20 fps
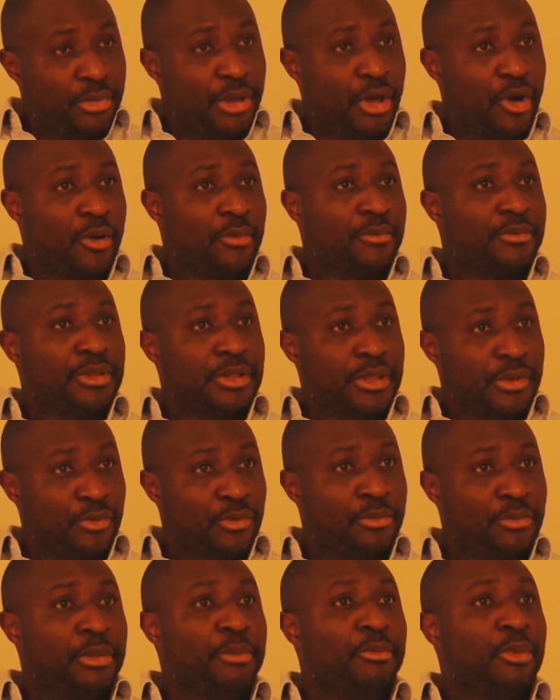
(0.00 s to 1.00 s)
There would be
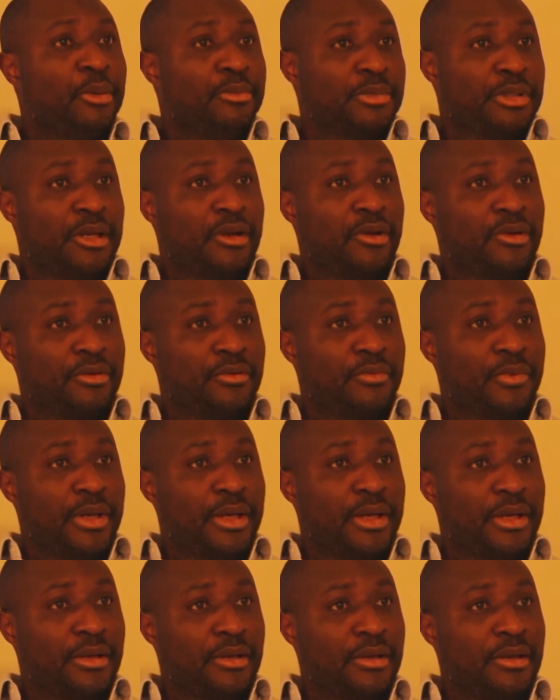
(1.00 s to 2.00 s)
humps, there would be bumps
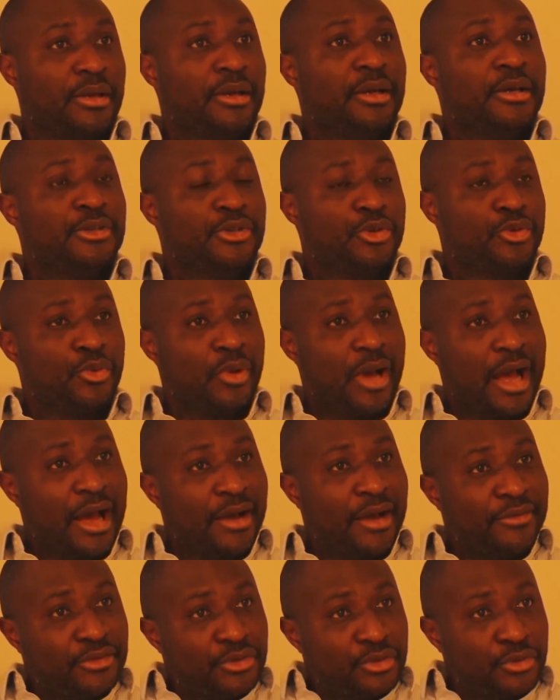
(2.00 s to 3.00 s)
along the way.
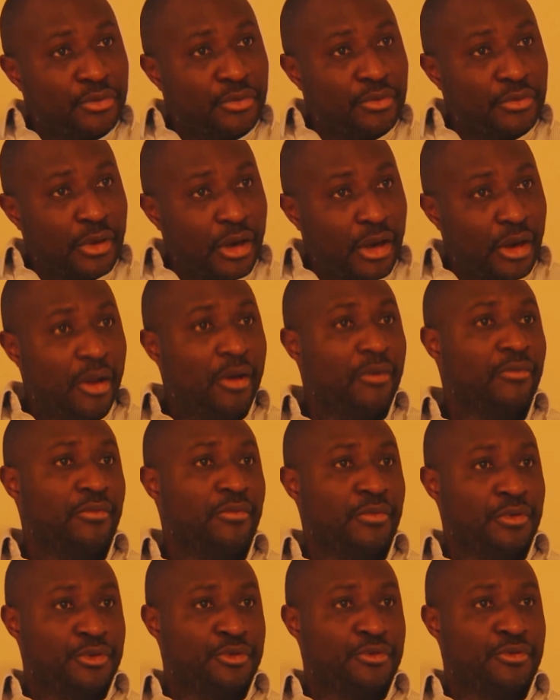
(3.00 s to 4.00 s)
So you have to
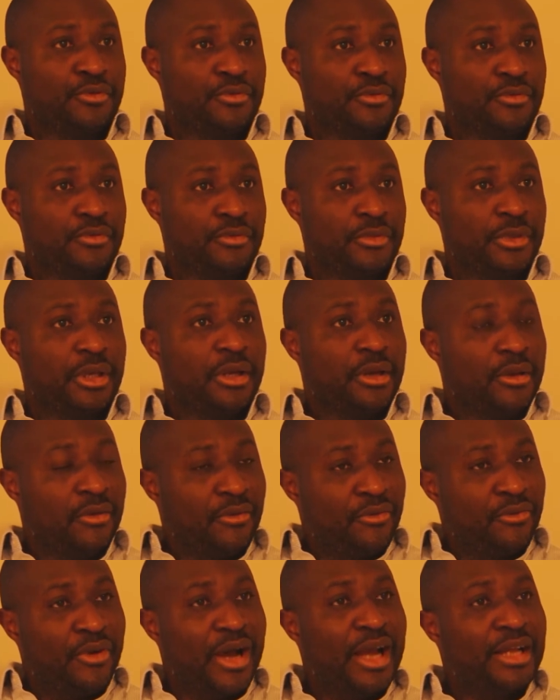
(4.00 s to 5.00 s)
love what you do.
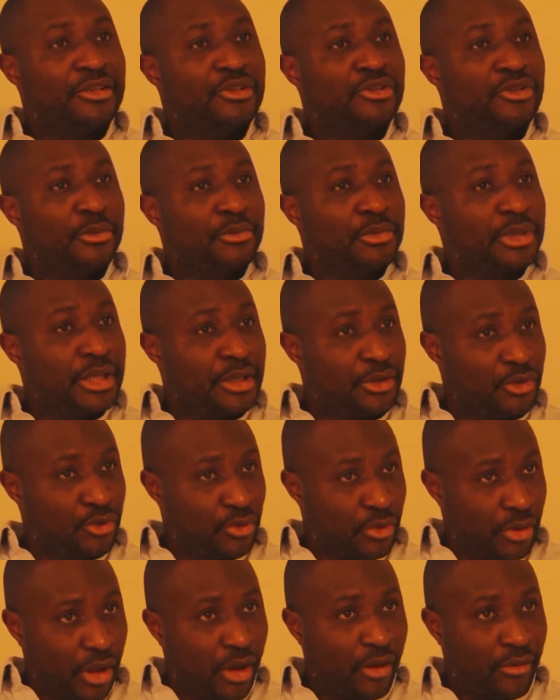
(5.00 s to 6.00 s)
Find
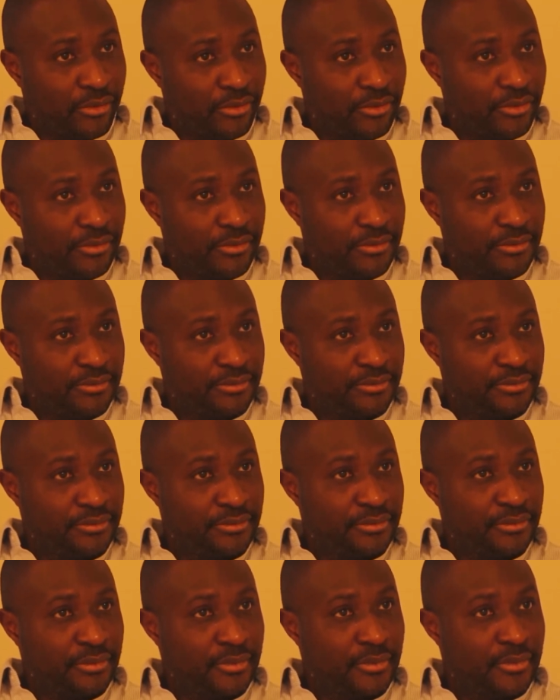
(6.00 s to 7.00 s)
something you love
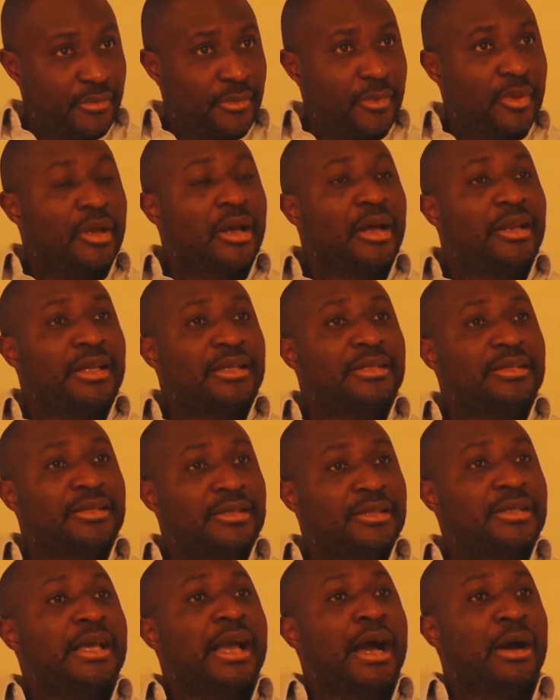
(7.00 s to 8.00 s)

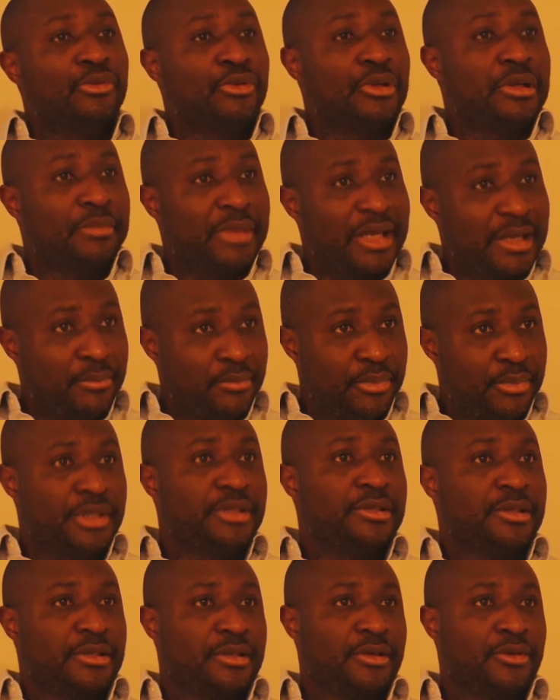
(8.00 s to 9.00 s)
and then see how you can
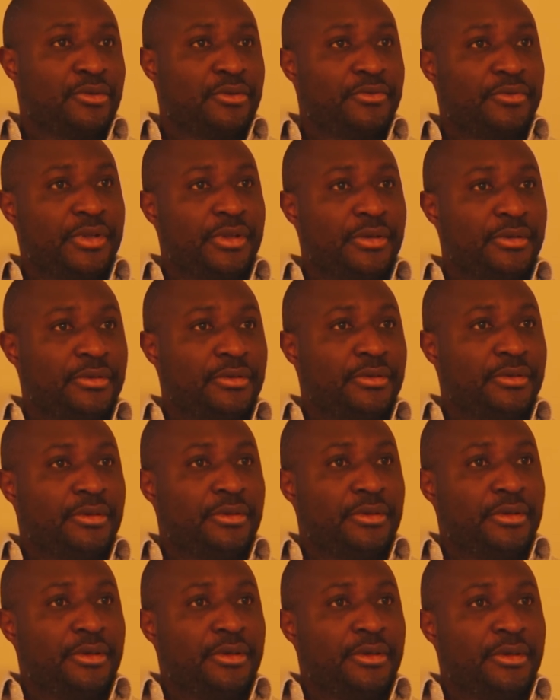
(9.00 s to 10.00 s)
make a business out of it.
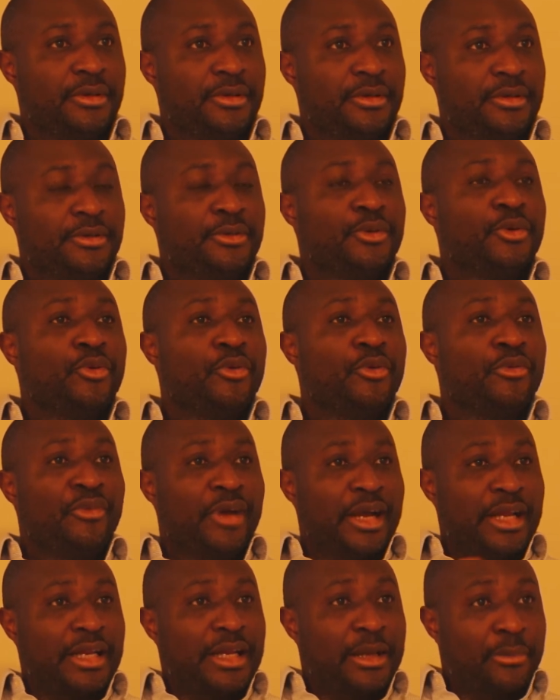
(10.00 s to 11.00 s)

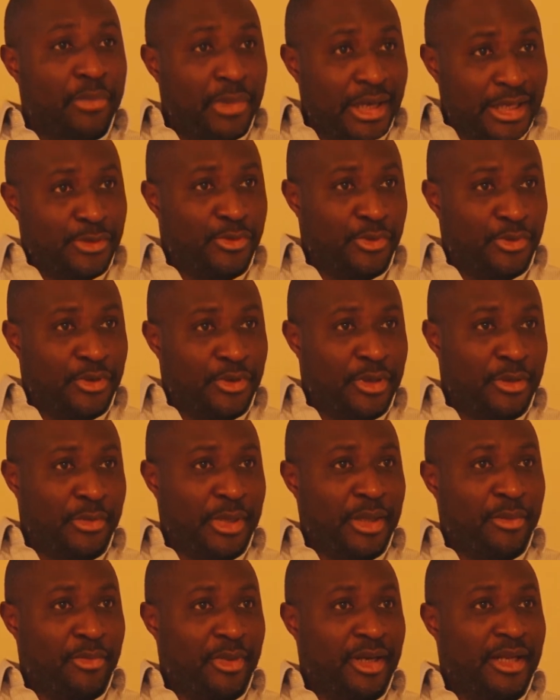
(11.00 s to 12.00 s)
Don't go finding a
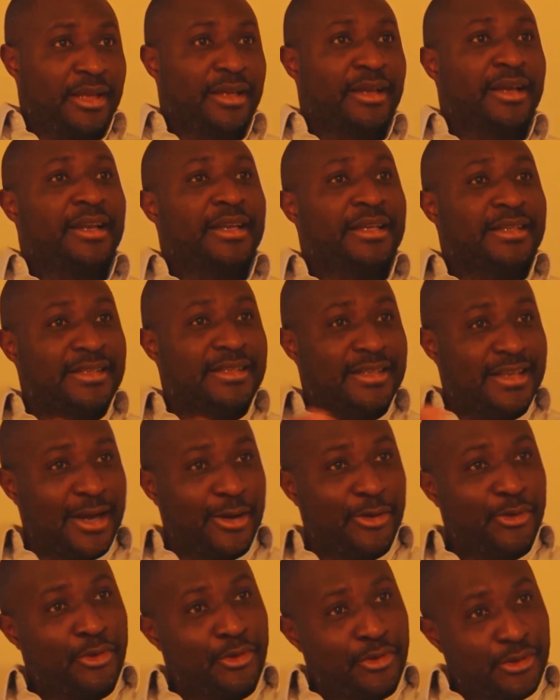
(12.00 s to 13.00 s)
place where you can make money
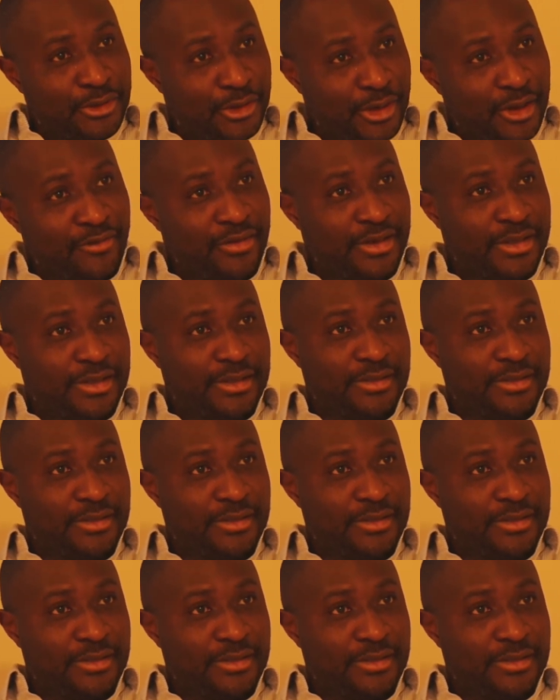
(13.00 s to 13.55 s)
and then see how you're going